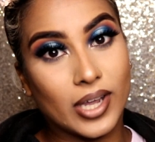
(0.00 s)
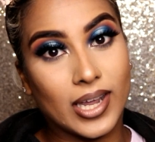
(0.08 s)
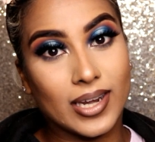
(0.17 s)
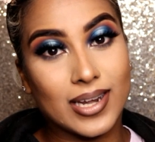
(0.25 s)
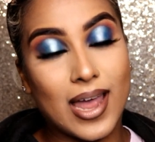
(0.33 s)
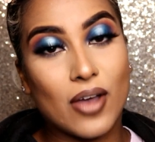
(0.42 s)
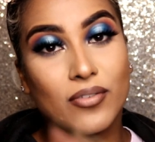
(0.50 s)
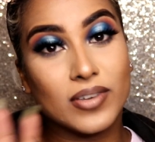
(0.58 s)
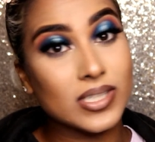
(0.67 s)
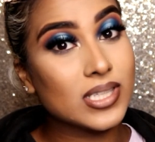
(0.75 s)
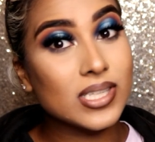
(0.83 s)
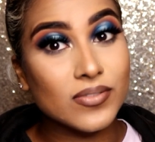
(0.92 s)
Okay, now
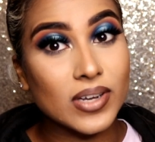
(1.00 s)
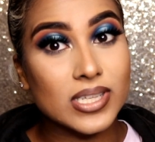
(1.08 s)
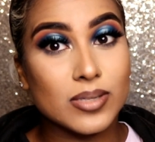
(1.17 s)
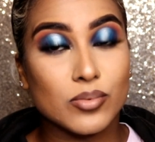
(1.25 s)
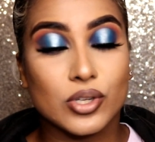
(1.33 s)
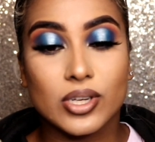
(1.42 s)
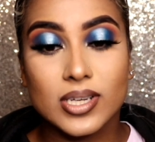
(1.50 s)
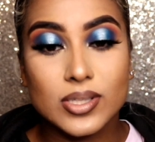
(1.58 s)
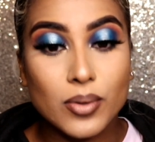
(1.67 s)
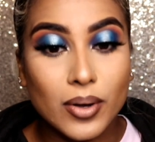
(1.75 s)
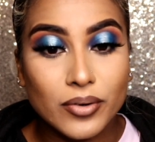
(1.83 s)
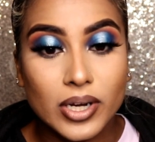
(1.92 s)
first things first, I'm sure you guys
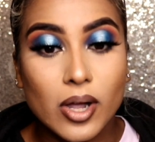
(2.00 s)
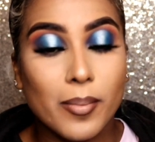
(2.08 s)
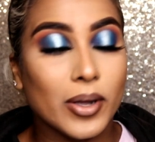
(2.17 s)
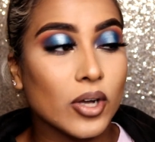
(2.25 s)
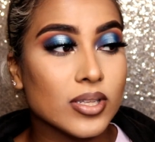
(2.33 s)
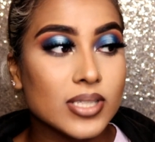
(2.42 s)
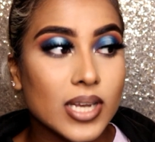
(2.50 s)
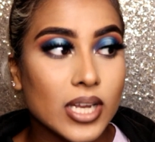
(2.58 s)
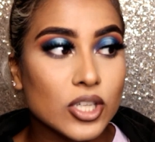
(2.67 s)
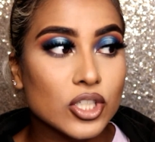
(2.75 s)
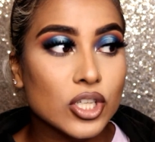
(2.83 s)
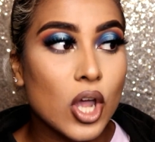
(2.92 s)
are wondering, oh my god,
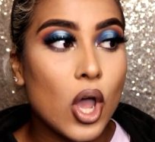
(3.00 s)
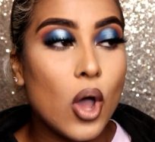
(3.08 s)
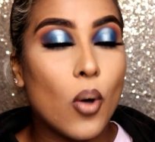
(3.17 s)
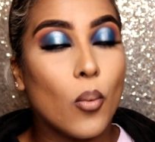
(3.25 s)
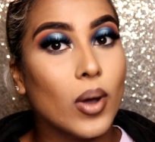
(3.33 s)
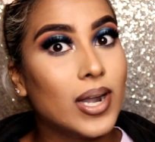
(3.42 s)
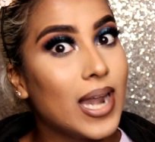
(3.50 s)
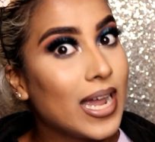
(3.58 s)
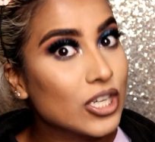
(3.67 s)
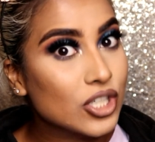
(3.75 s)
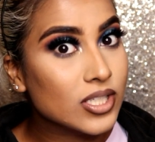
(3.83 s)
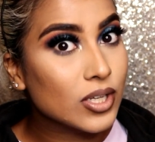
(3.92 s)
Sanesh, what
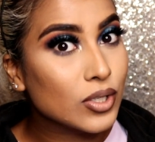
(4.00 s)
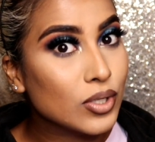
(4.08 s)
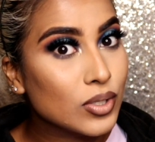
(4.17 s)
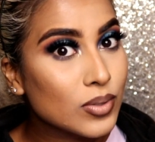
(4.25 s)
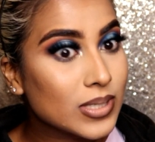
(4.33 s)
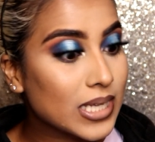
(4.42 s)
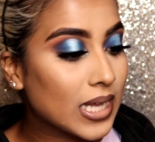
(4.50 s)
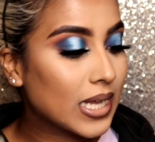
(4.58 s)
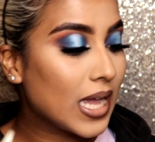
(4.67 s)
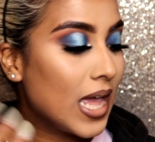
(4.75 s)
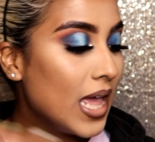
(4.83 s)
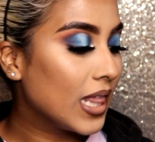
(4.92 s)
lashes are you using?